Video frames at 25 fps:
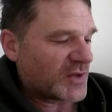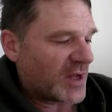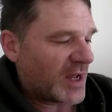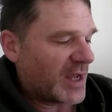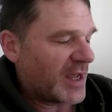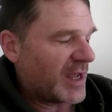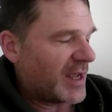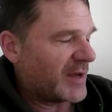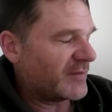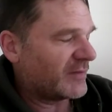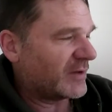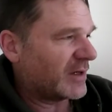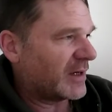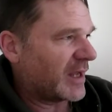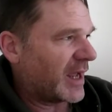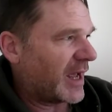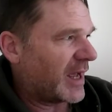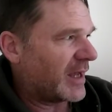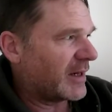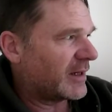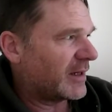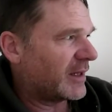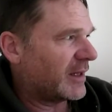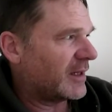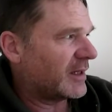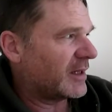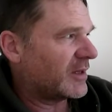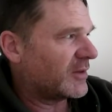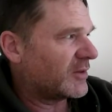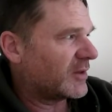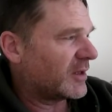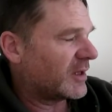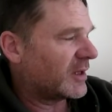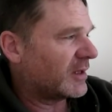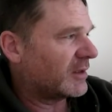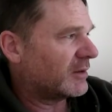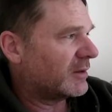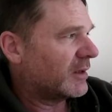I haven't had
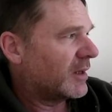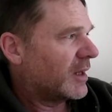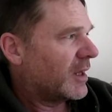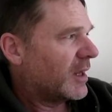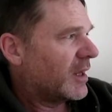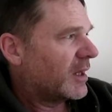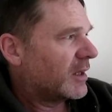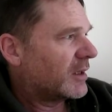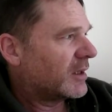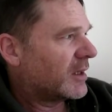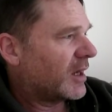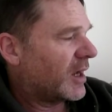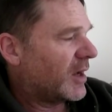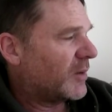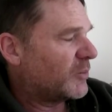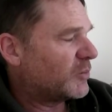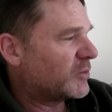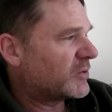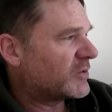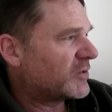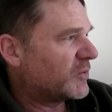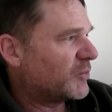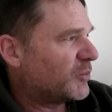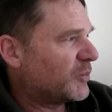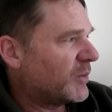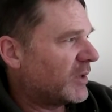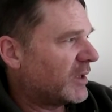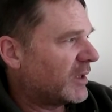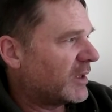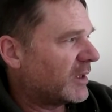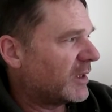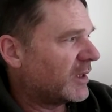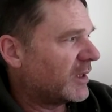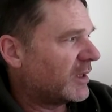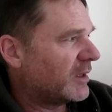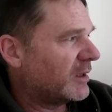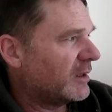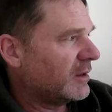anything come to
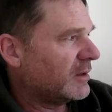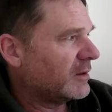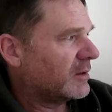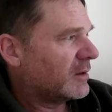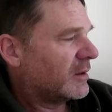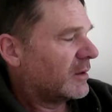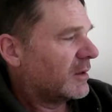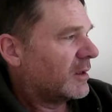me